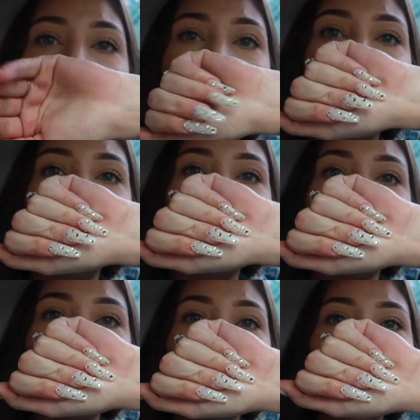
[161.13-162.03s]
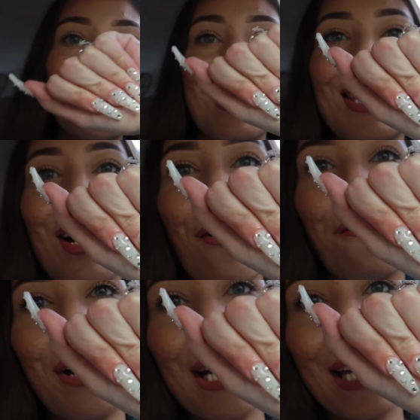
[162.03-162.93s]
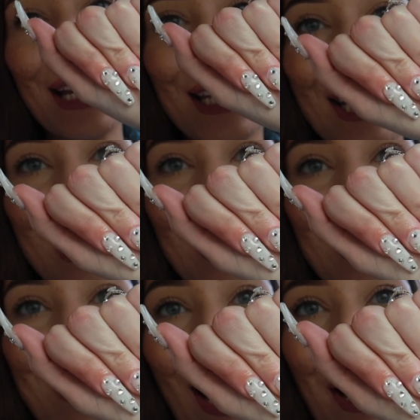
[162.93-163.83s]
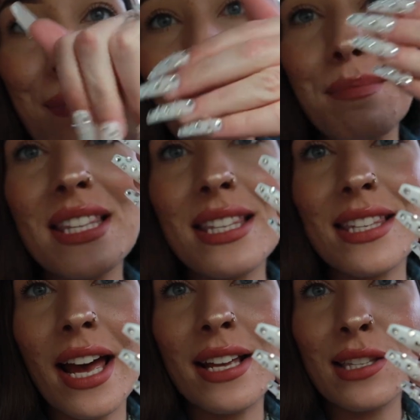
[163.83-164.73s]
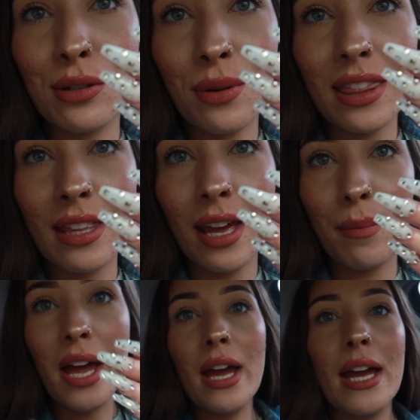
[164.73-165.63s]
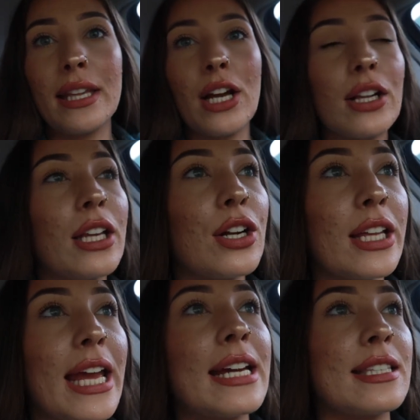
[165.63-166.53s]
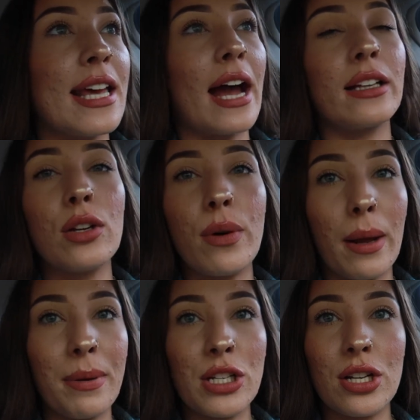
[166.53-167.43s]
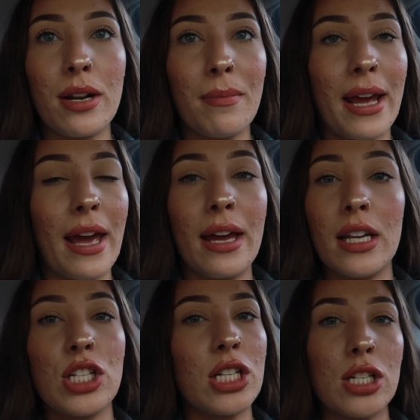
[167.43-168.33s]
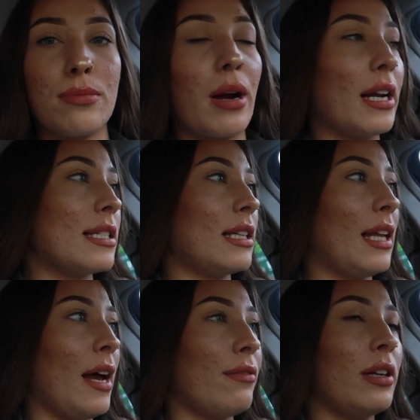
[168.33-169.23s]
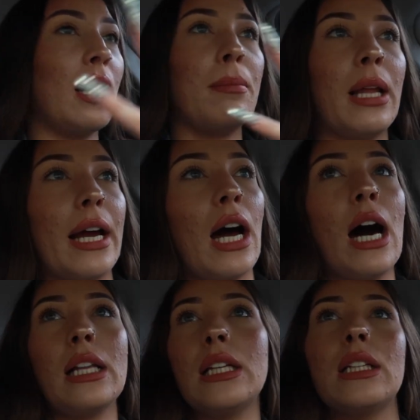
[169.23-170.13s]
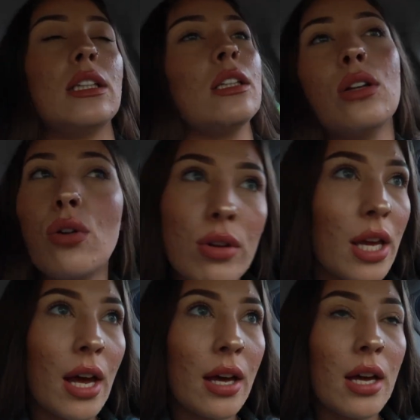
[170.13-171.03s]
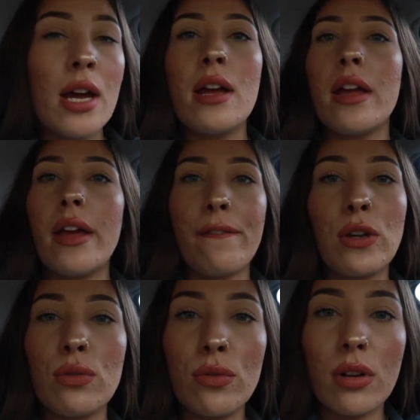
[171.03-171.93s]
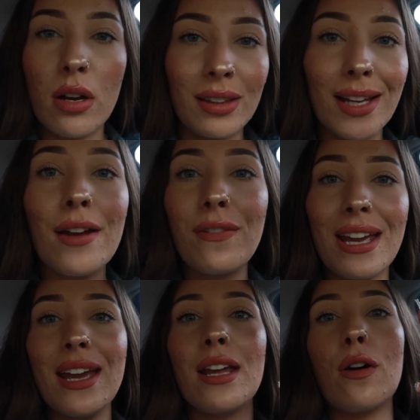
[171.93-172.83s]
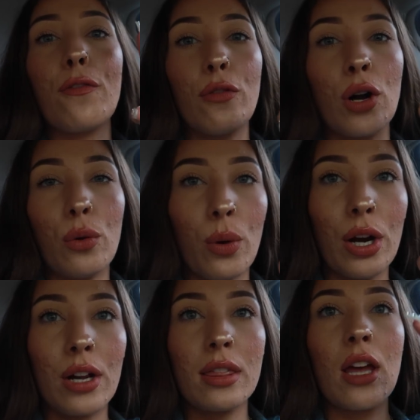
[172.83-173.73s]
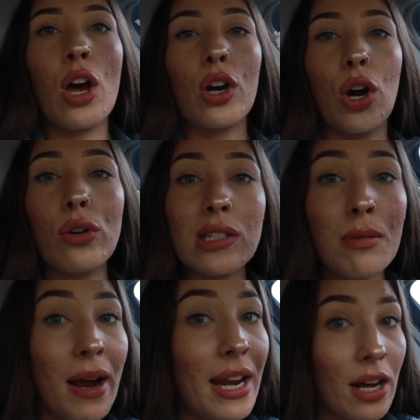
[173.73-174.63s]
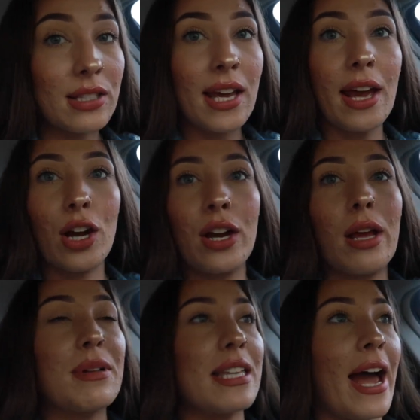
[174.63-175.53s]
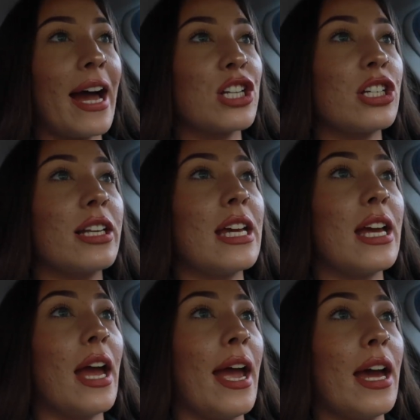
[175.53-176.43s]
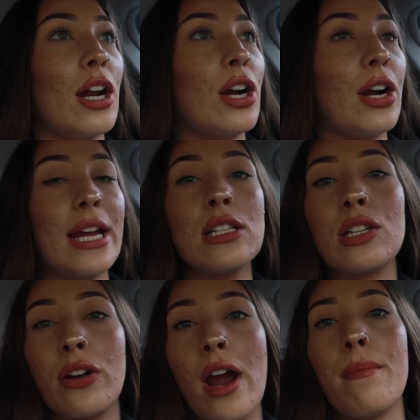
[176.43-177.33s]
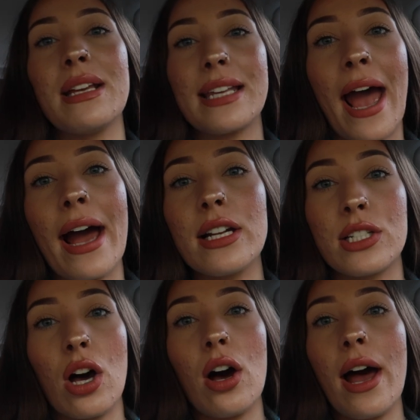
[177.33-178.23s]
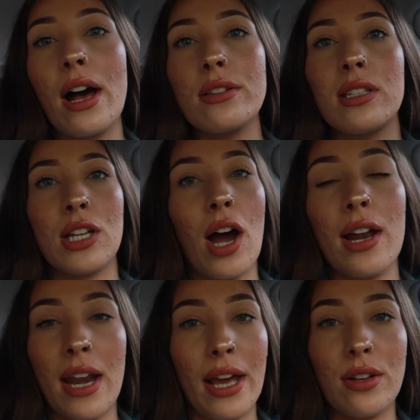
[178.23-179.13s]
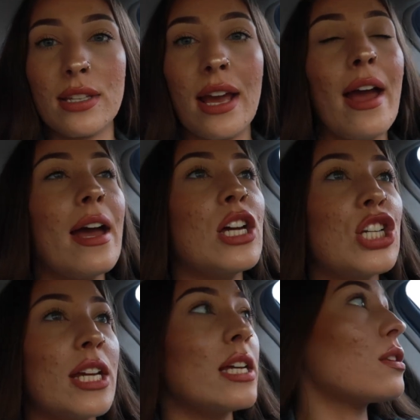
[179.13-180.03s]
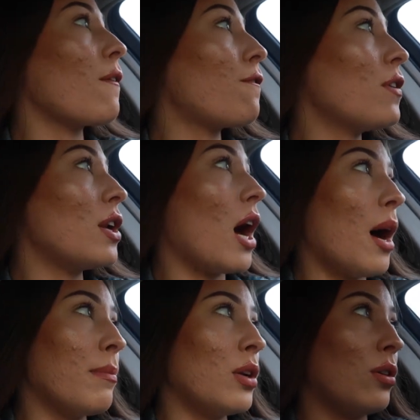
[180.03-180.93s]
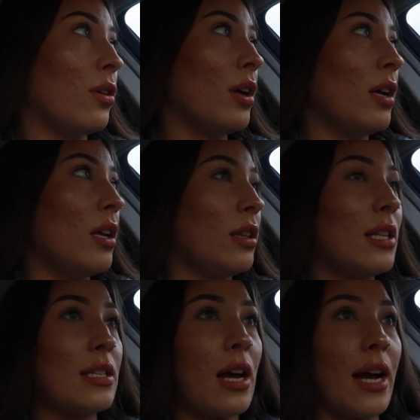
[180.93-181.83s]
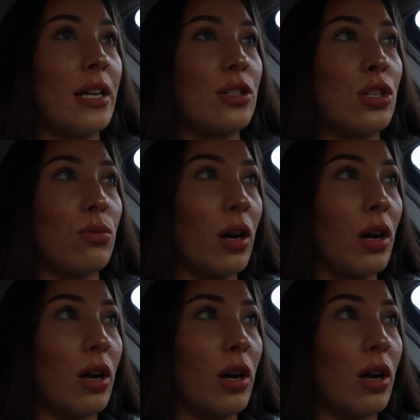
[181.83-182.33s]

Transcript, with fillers: mm, they're so freaking cute. I'm obsessed with them. They're literally exactly what I pictured in my head and she just brought it to life and I'm like, hallelujah. If you live in Fort Worth, go to my nail tech her name is ashley and her instagram is at dollhouse.nails she is phenomenal this guy just